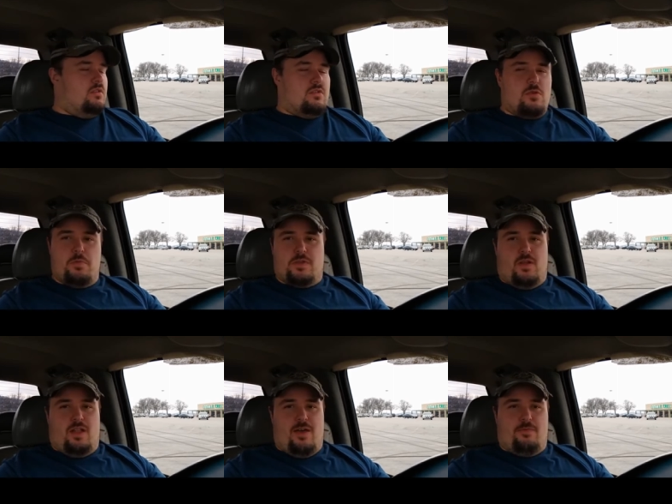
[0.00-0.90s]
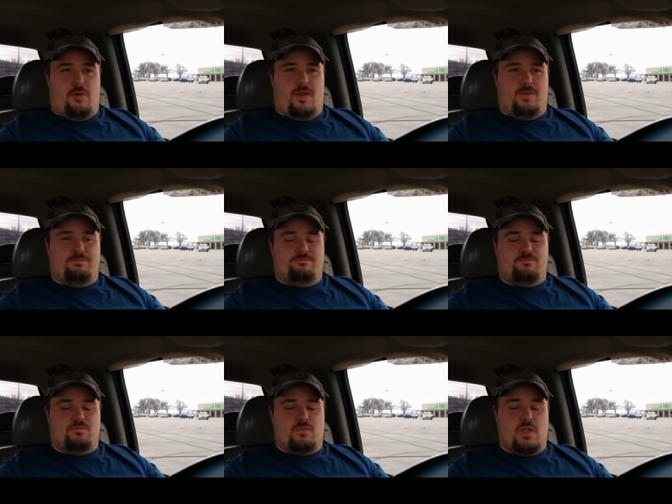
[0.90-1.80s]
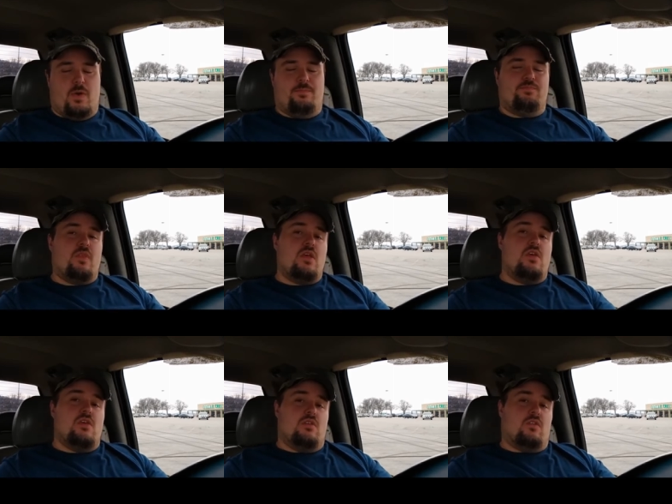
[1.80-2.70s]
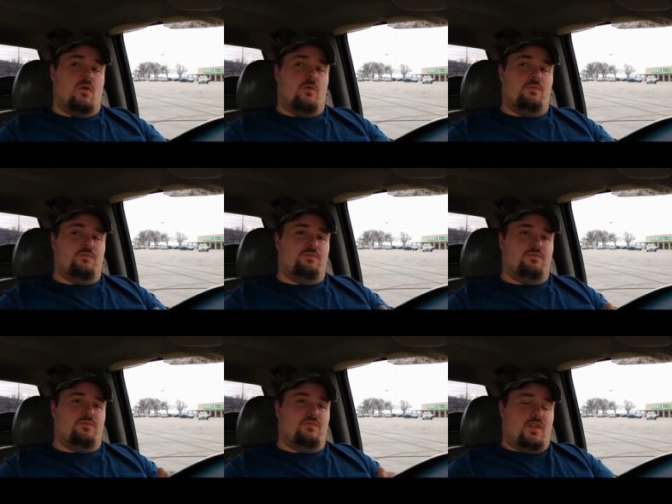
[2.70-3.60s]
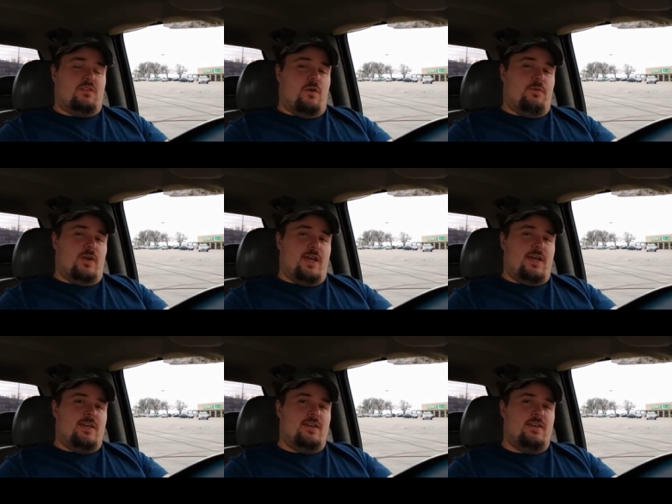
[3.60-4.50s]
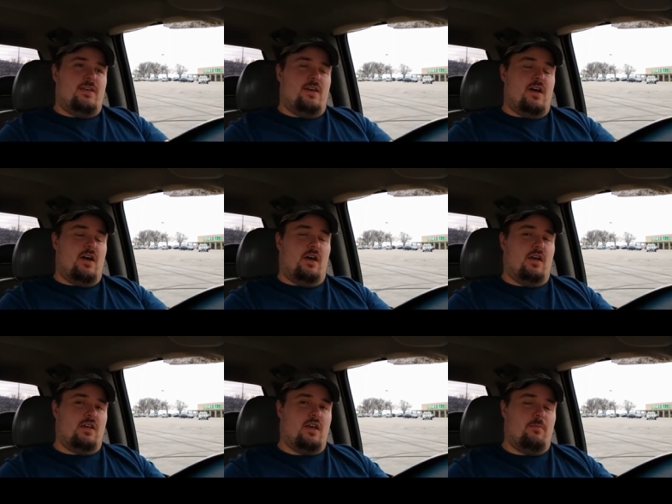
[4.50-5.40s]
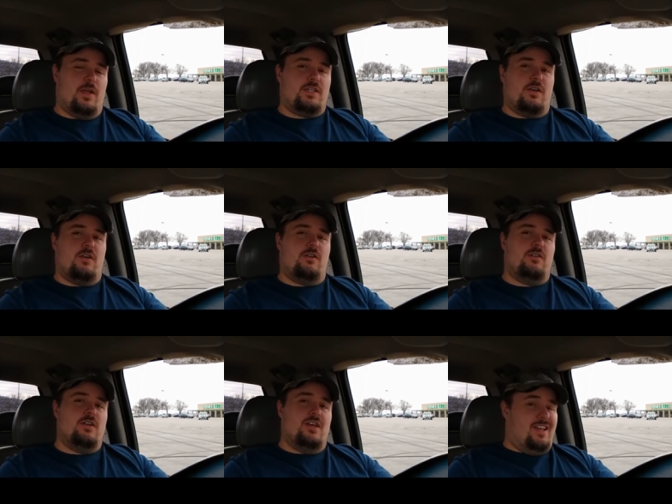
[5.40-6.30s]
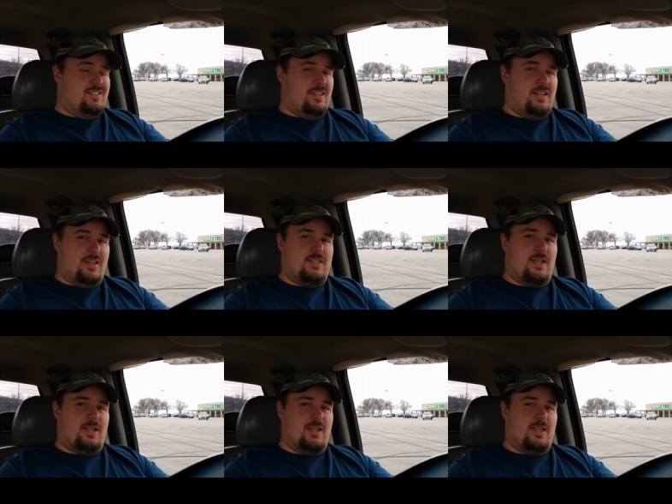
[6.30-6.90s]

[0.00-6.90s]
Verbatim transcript: Let's hope it's not life threatening. Anyway, so that's all for today. Uh, God bless y'all, and see you next